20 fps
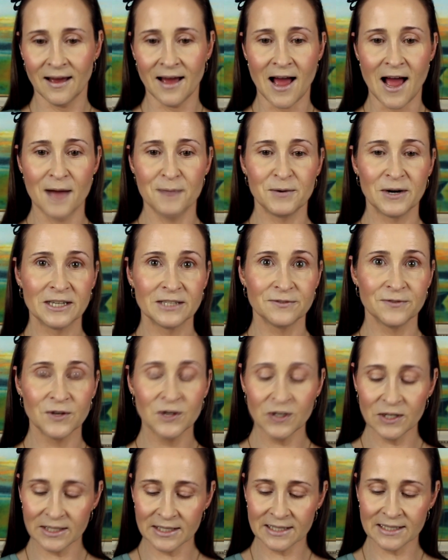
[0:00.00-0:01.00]
eyebrows
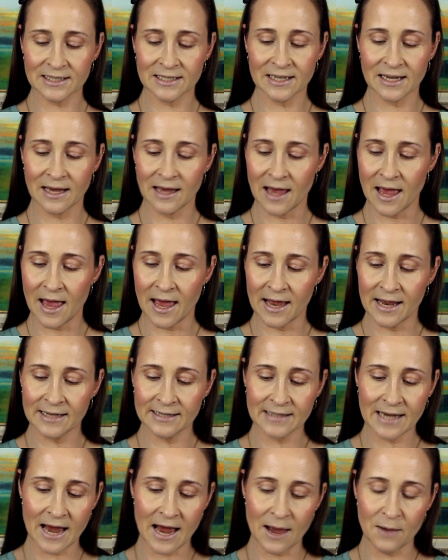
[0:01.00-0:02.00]
first,
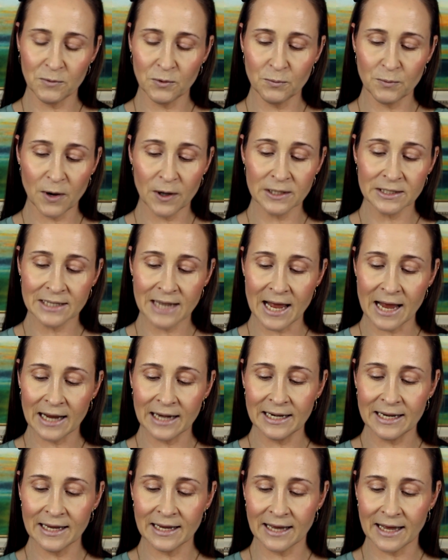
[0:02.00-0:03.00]
and I will most
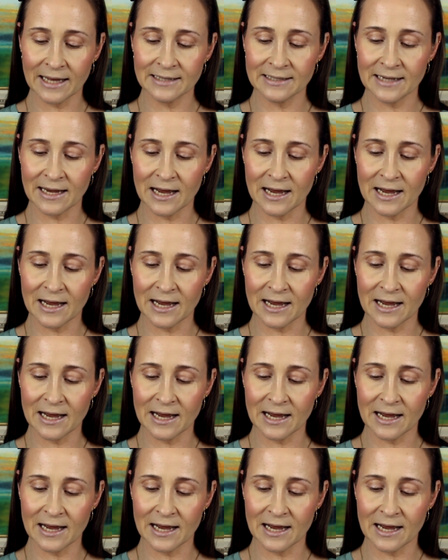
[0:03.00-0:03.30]
likely cut